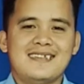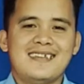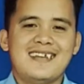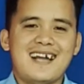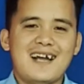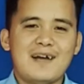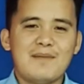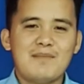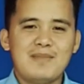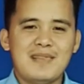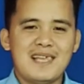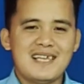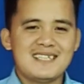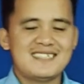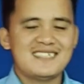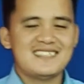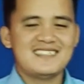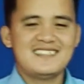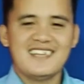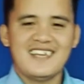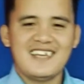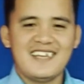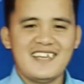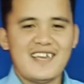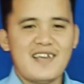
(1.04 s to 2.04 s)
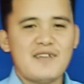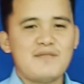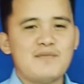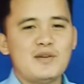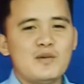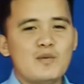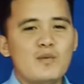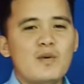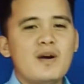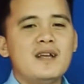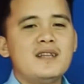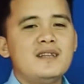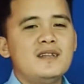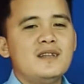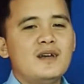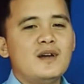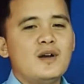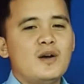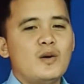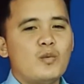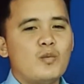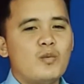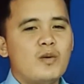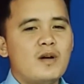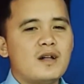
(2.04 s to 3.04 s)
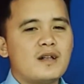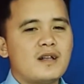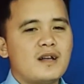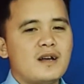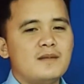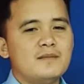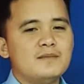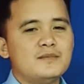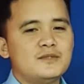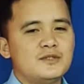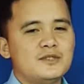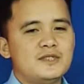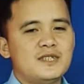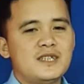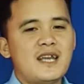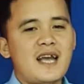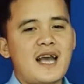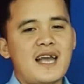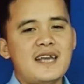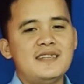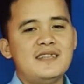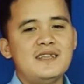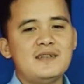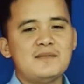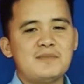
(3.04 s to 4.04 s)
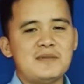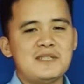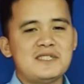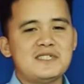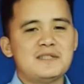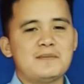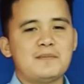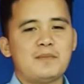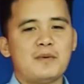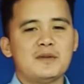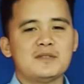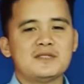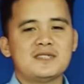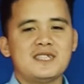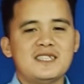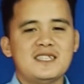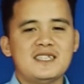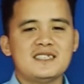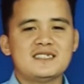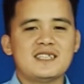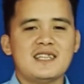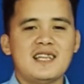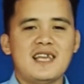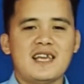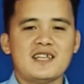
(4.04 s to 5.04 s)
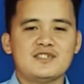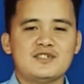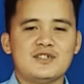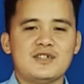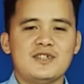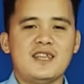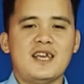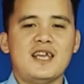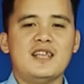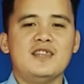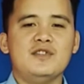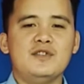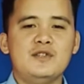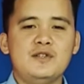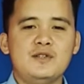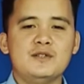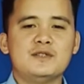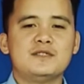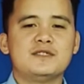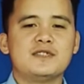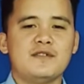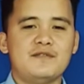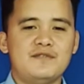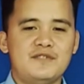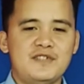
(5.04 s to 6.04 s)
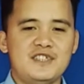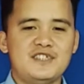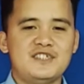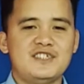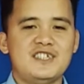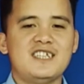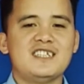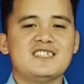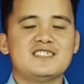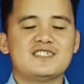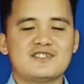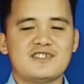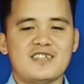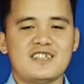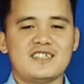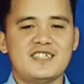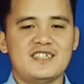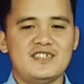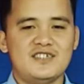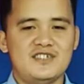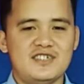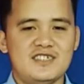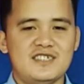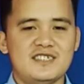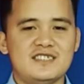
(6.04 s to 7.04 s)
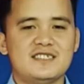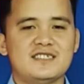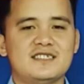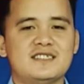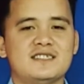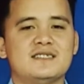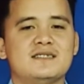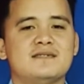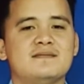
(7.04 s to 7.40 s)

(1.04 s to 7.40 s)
A blessed day, everyone. Welcome to the guiding principles in the selection and use of teaching strategies.